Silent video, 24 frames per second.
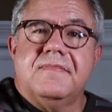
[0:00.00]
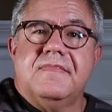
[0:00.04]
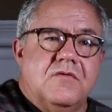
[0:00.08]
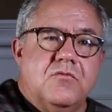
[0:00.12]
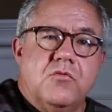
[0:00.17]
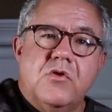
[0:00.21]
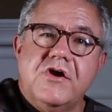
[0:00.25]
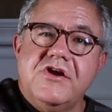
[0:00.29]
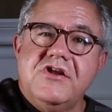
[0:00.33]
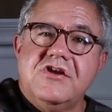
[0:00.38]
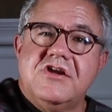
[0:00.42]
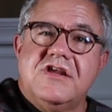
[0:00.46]

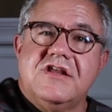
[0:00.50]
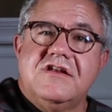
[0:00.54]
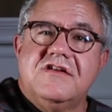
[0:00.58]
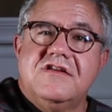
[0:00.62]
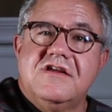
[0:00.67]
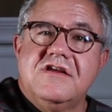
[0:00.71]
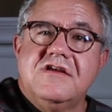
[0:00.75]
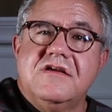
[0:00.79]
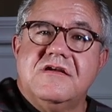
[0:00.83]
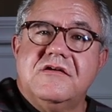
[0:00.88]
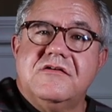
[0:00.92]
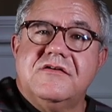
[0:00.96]
What you can
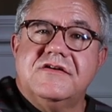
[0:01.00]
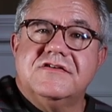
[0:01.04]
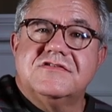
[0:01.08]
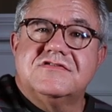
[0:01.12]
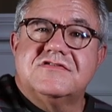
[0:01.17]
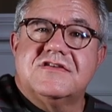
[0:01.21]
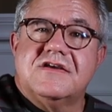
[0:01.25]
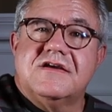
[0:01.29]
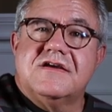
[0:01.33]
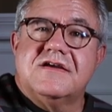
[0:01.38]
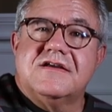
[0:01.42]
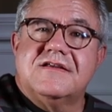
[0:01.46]
do
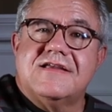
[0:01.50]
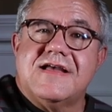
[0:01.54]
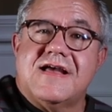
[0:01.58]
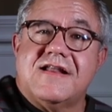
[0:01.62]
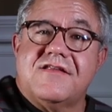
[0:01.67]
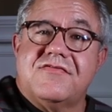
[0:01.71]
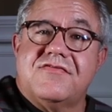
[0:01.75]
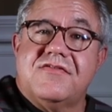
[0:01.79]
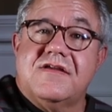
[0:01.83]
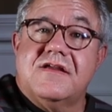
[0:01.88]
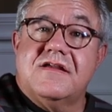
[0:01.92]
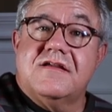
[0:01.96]
is uh, kind
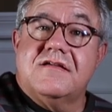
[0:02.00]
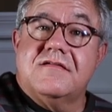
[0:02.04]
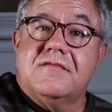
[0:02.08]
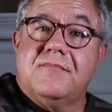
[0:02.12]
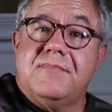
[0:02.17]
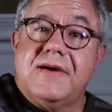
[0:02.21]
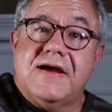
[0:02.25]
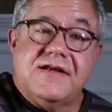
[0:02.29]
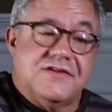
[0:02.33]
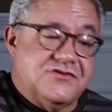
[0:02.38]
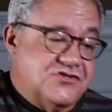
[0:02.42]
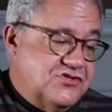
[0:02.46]
of think
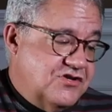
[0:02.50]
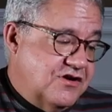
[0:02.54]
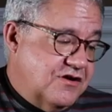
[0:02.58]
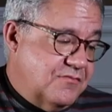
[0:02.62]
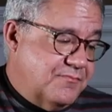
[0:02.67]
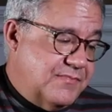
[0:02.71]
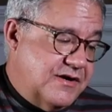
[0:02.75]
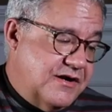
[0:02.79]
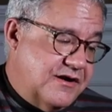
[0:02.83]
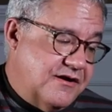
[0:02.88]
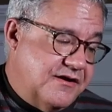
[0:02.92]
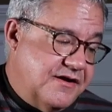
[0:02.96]
about Chuck
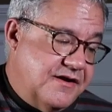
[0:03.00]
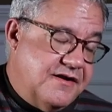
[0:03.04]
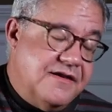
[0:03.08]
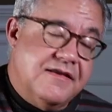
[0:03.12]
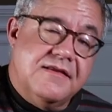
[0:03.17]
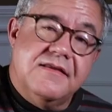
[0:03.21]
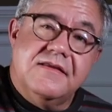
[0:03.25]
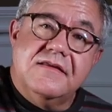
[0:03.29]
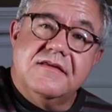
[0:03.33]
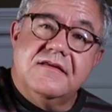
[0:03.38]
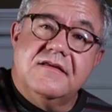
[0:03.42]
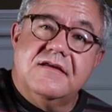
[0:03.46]
Berry
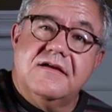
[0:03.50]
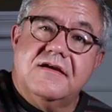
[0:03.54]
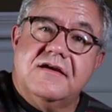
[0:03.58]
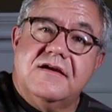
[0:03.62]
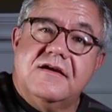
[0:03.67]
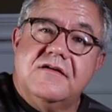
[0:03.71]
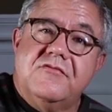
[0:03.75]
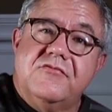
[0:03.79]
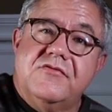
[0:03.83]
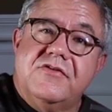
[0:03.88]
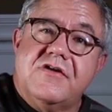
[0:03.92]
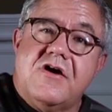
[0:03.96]

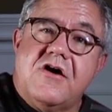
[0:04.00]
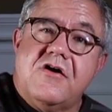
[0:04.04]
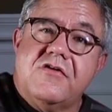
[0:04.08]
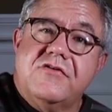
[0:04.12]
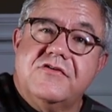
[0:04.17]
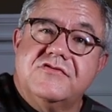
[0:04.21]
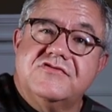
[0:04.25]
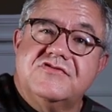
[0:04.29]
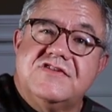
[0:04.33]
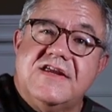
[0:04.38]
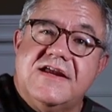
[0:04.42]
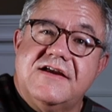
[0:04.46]
uh, with all
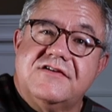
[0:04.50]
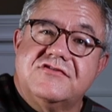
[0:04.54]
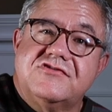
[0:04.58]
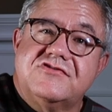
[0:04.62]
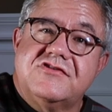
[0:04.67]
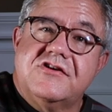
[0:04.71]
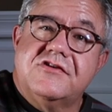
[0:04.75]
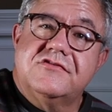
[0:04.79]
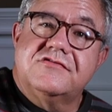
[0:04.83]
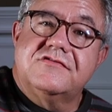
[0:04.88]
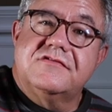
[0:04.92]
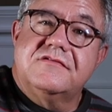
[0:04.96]
those
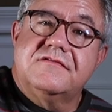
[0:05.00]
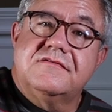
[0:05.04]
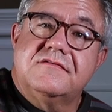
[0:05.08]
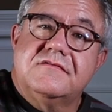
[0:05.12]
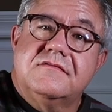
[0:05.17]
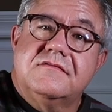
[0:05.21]
downstrokes.